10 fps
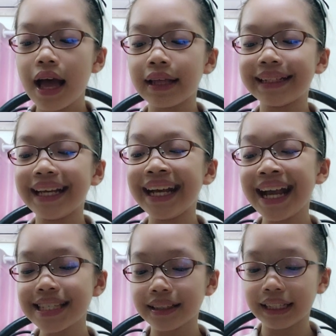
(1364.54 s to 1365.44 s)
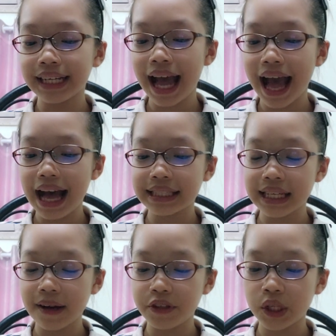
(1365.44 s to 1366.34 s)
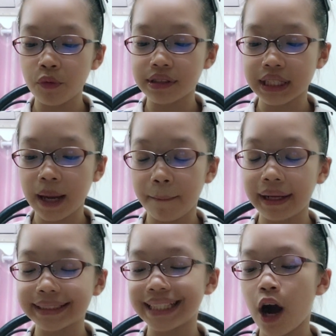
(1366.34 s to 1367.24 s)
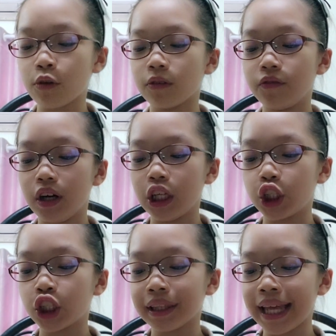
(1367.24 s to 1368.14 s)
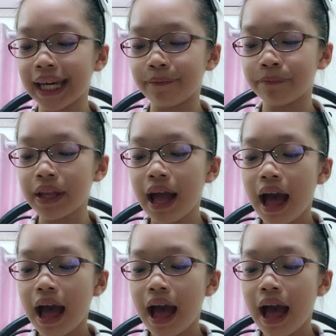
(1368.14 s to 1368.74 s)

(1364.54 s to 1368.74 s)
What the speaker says: uneasily as if she was skipping down the village lane.